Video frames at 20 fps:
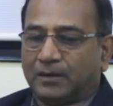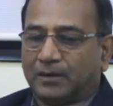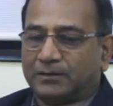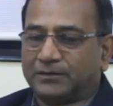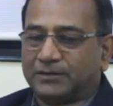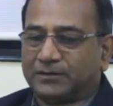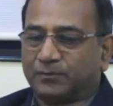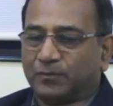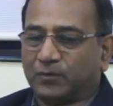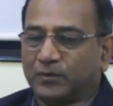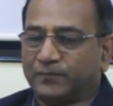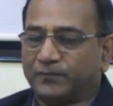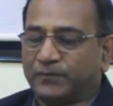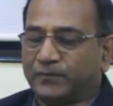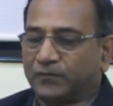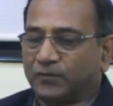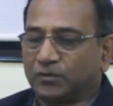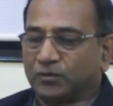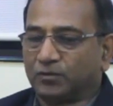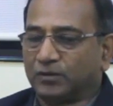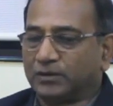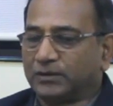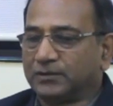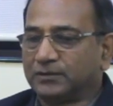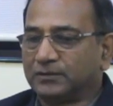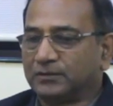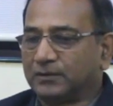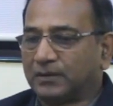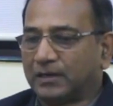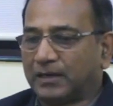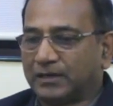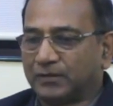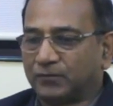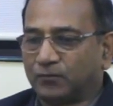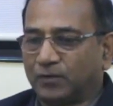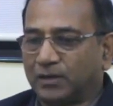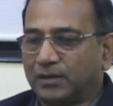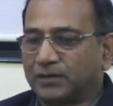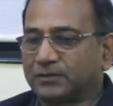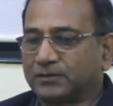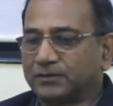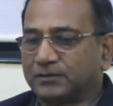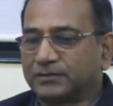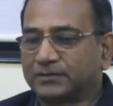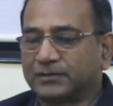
Just before going, I had worked in the